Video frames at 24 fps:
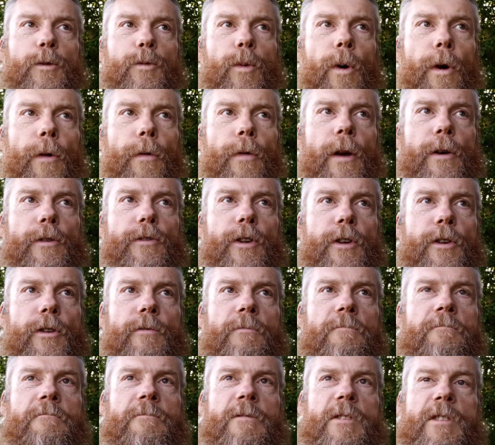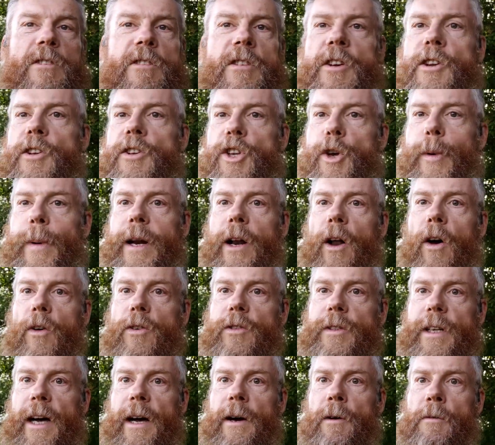one of those that you can do in
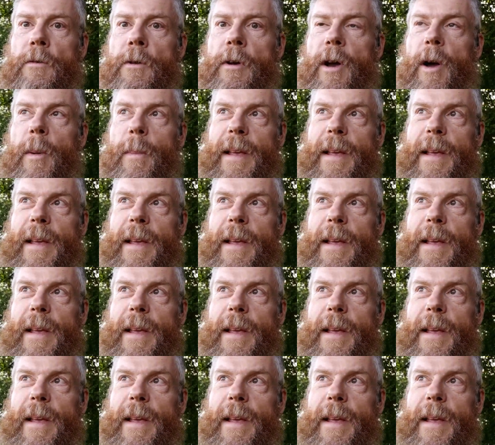lockdown.